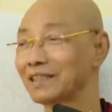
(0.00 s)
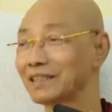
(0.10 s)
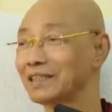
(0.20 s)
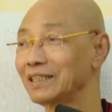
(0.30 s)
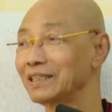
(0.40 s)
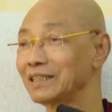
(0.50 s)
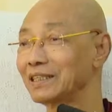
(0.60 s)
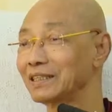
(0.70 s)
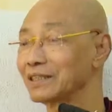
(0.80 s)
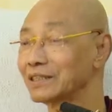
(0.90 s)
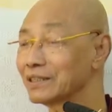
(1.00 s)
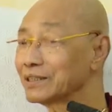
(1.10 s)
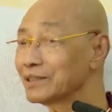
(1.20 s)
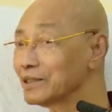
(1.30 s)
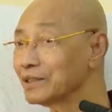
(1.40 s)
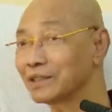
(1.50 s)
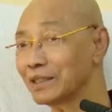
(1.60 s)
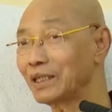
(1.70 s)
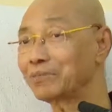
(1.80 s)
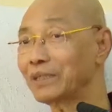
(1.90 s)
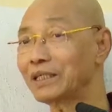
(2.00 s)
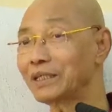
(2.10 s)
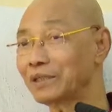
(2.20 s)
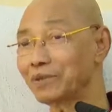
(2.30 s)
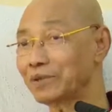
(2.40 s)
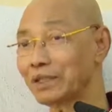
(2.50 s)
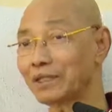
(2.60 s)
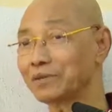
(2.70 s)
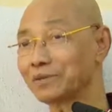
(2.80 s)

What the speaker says: Heat is unbearable now.